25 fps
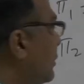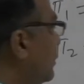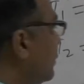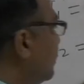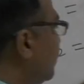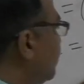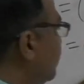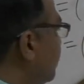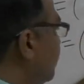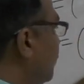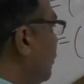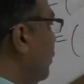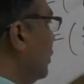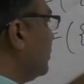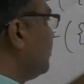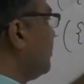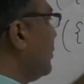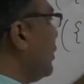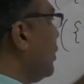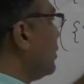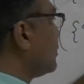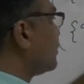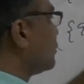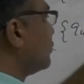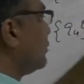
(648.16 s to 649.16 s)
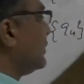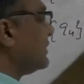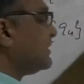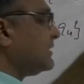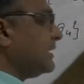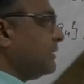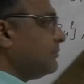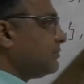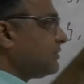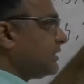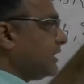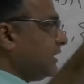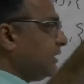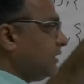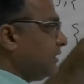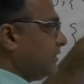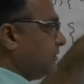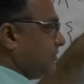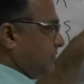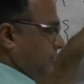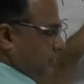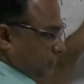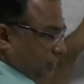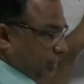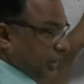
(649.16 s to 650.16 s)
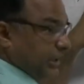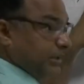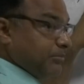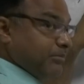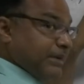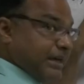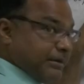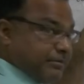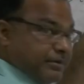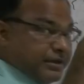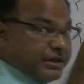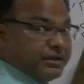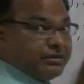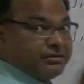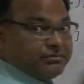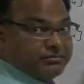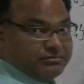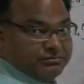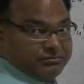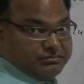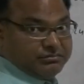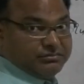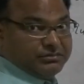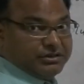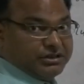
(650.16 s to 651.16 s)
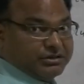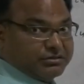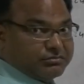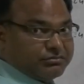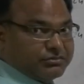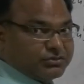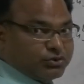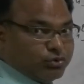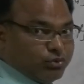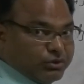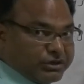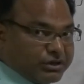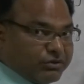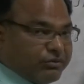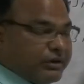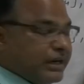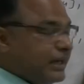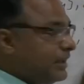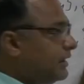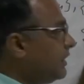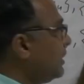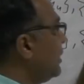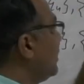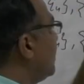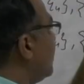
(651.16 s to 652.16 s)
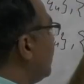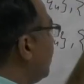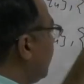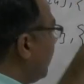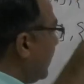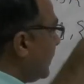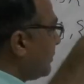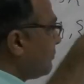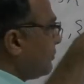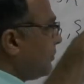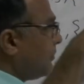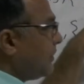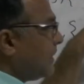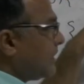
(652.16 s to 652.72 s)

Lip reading: So both belongs to the same set, so it may be 2 equivalent, but we